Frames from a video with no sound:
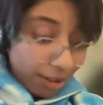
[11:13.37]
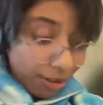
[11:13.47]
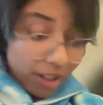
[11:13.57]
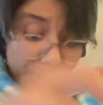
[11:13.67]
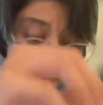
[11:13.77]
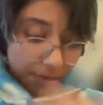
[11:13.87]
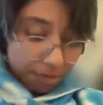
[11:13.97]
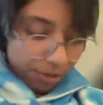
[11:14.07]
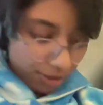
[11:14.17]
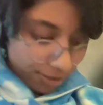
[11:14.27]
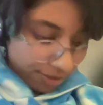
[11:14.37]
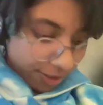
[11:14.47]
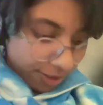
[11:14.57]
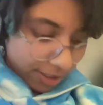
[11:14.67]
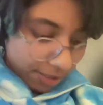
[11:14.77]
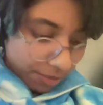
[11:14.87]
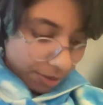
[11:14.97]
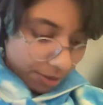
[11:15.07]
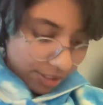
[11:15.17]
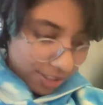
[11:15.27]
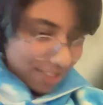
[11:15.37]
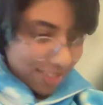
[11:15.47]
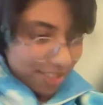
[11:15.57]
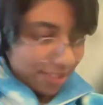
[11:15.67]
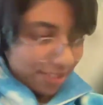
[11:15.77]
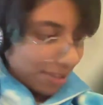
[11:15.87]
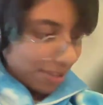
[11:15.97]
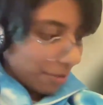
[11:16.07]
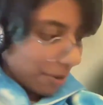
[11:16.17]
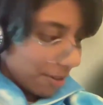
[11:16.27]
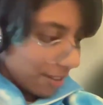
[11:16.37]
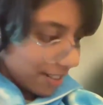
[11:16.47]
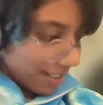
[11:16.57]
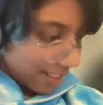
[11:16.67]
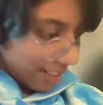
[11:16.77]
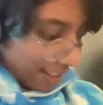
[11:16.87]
look into my books for some notes to talk about it.